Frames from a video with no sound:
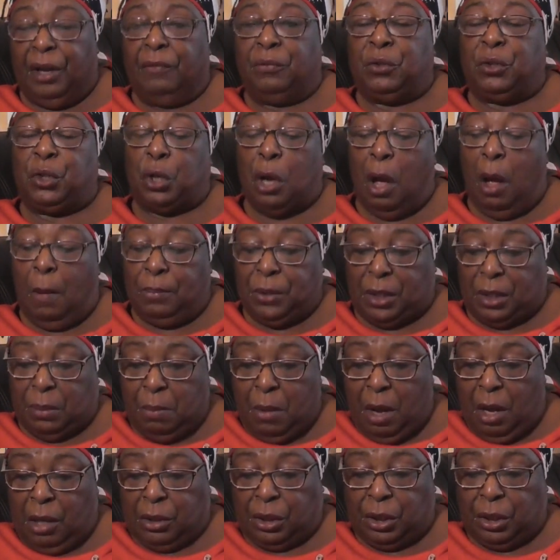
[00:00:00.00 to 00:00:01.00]
of chopped
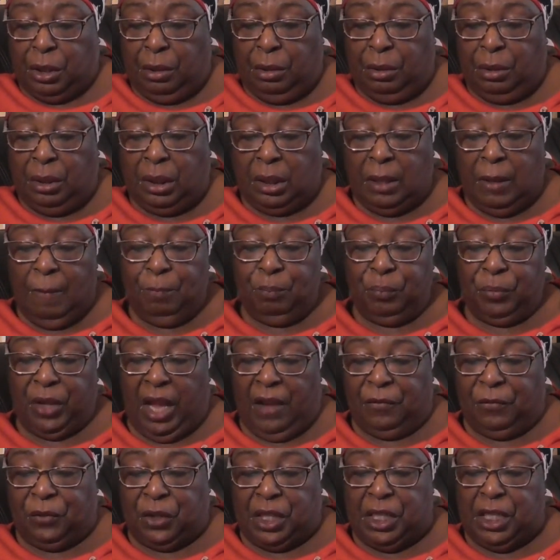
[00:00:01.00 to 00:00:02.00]
tomatoes,
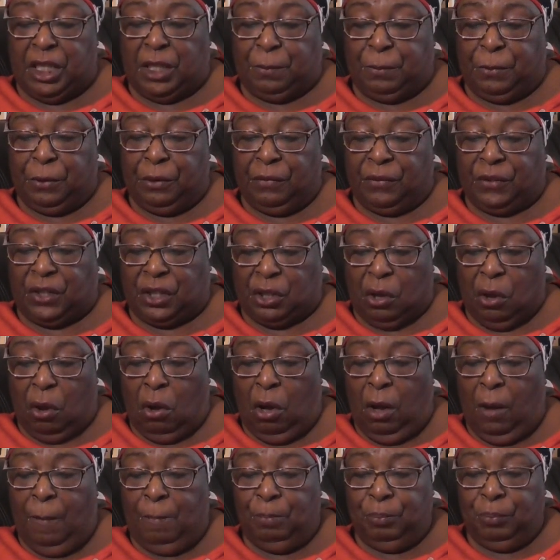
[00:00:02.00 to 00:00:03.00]
half teaspoon of
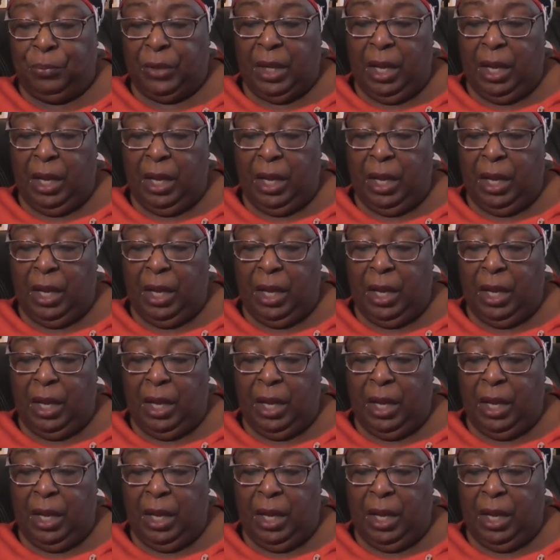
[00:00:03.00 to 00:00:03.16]
salt,